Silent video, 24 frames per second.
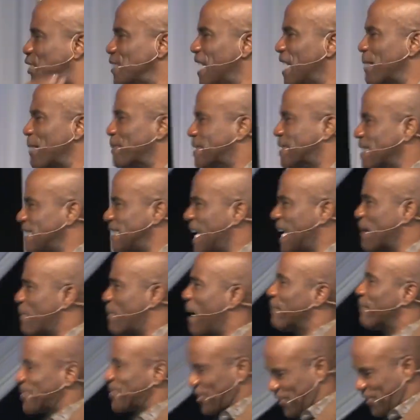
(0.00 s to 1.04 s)
neighbor. It's neighbor.
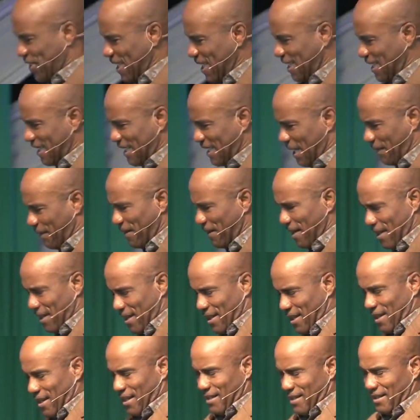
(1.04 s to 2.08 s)
I'm seated. I'm,
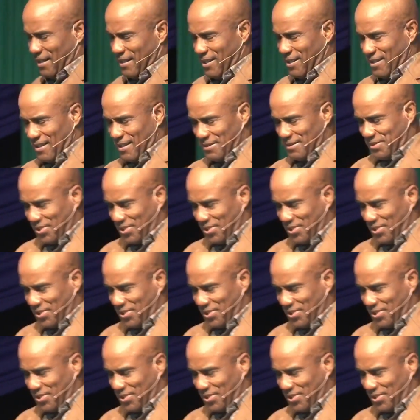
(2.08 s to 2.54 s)
uh, uh,